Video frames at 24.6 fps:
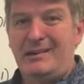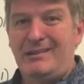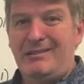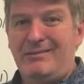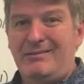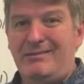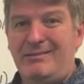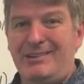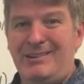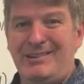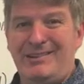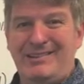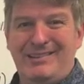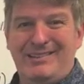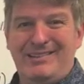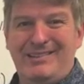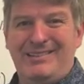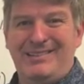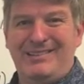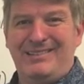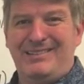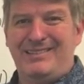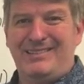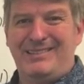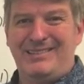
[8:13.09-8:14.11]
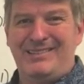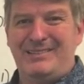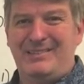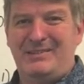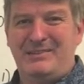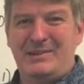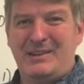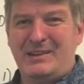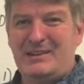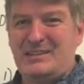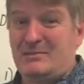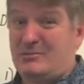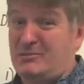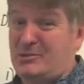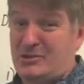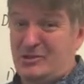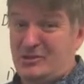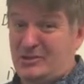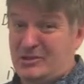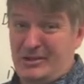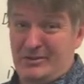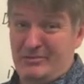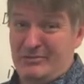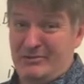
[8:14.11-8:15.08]
Well, customers
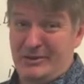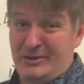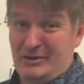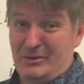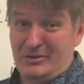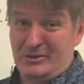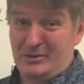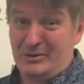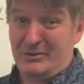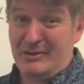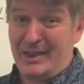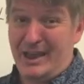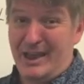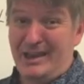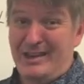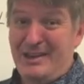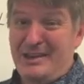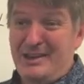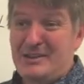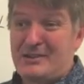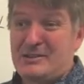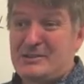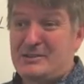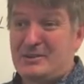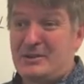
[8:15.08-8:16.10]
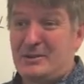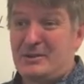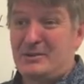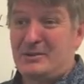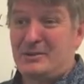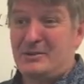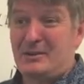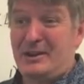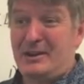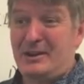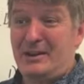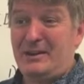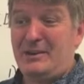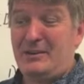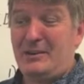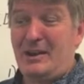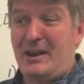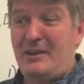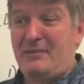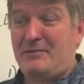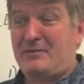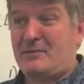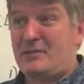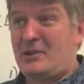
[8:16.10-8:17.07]
generally don't do that. So you know,
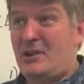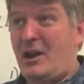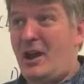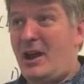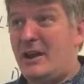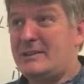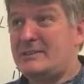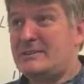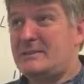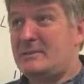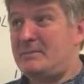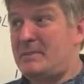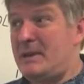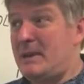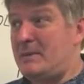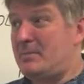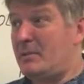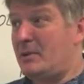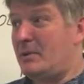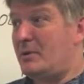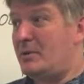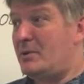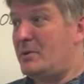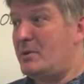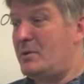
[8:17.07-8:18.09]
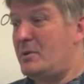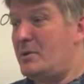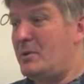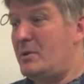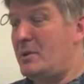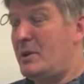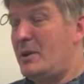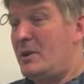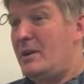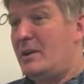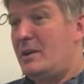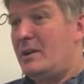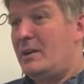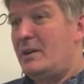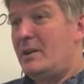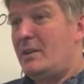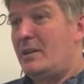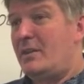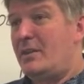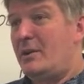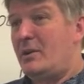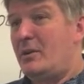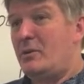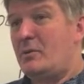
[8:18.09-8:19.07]
I've talked to people who
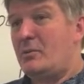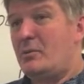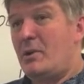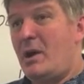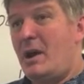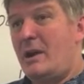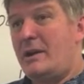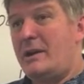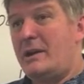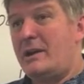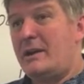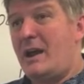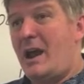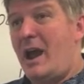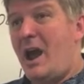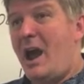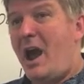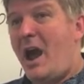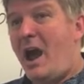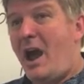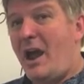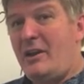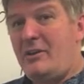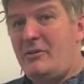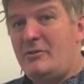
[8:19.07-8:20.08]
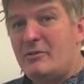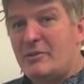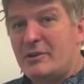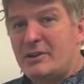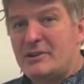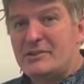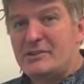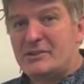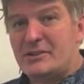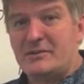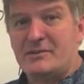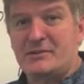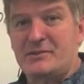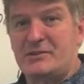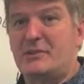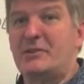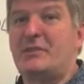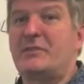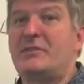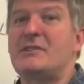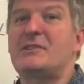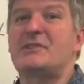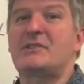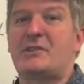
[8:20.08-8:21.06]
they're running hundreds of
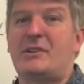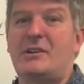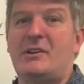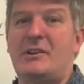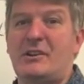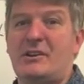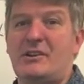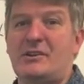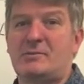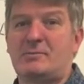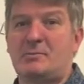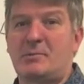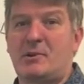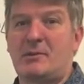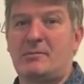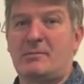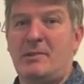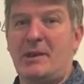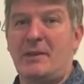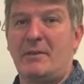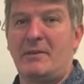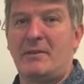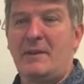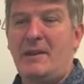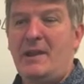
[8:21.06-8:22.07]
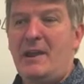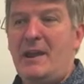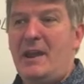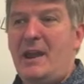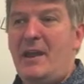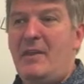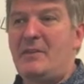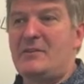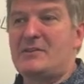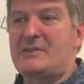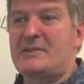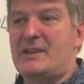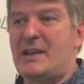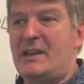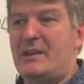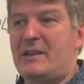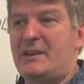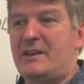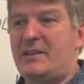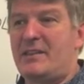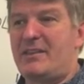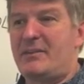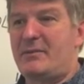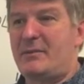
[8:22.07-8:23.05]
service calls per month, and they're
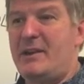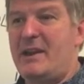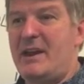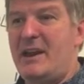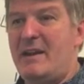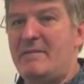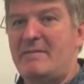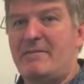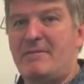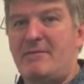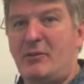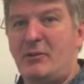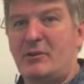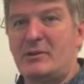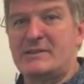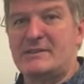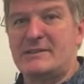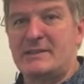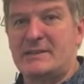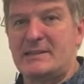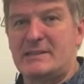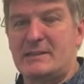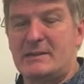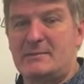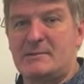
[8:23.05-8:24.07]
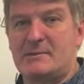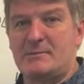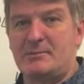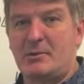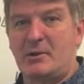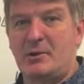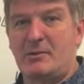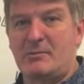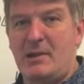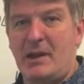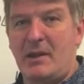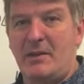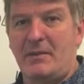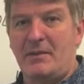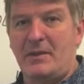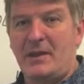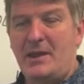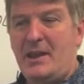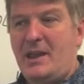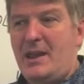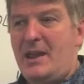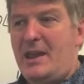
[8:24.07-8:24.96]
selling three and four systems per month.